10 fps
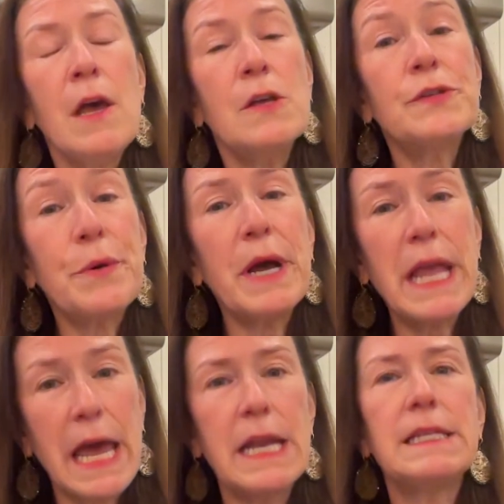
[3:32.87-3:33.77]
So
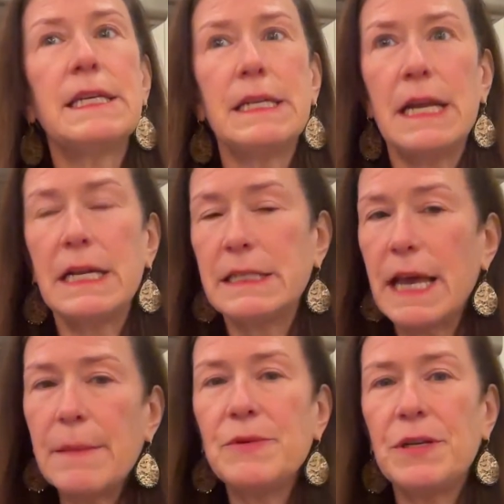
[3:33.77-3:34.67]
again, it's an
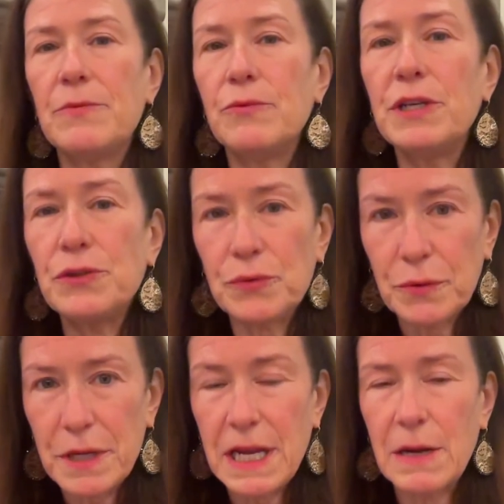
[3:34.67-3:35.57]
attempted retreat.